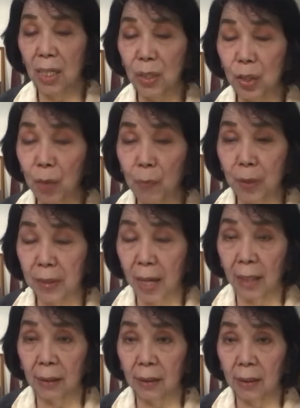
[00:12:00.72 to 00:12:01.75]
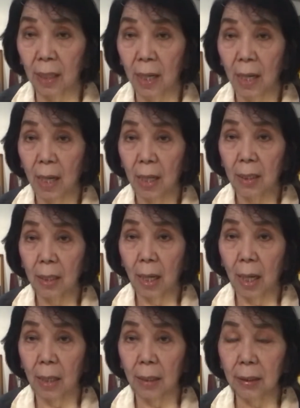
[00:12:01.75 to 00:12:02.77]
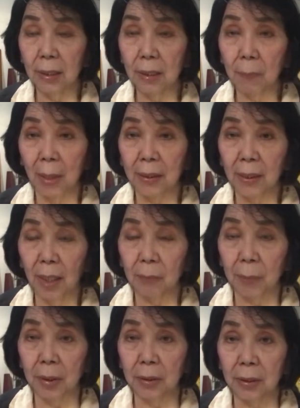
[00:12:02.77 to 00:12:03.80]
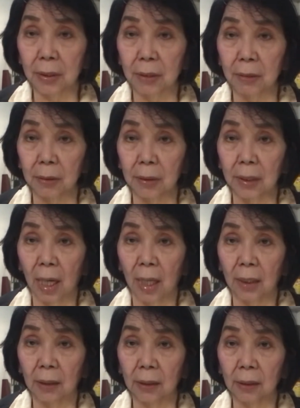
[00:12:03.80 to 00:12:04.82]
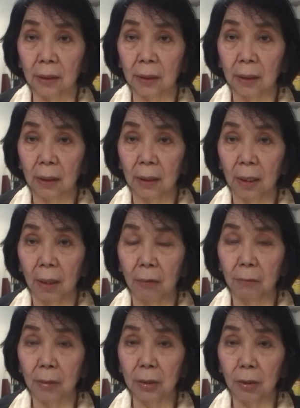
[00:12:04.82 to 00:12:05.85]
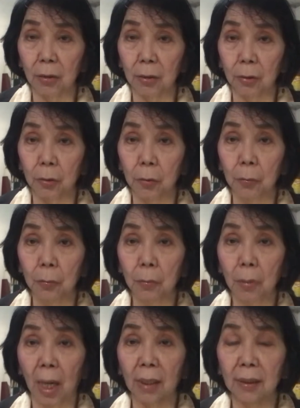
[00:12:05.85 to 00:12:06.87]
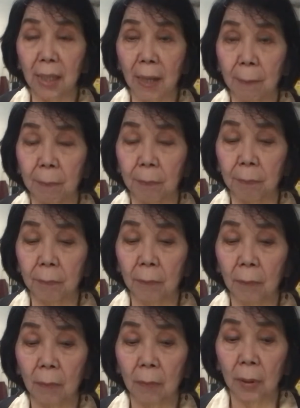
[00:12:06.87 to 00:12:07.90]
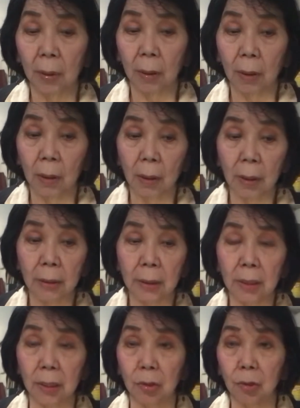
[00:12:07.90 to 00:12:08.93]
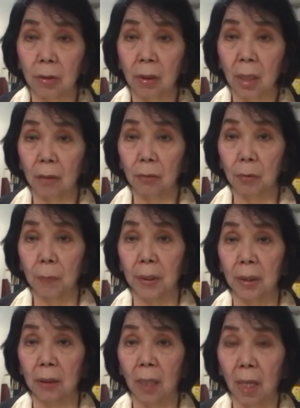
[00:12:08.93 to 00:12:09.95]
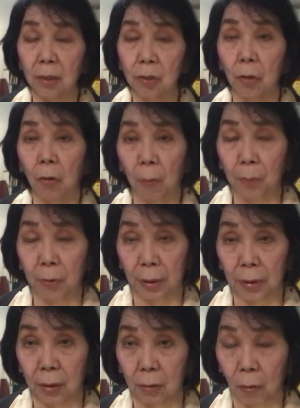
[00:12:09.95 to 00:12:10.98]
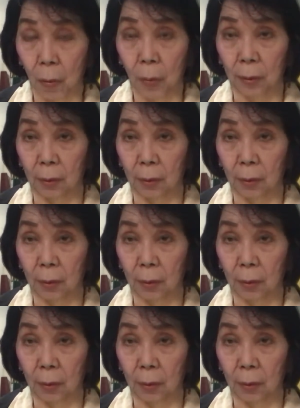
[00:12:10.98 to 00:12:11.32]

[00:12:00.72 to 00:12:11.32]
she presents, this might not be considered as a reason to accept her decision not to be touched or operated on.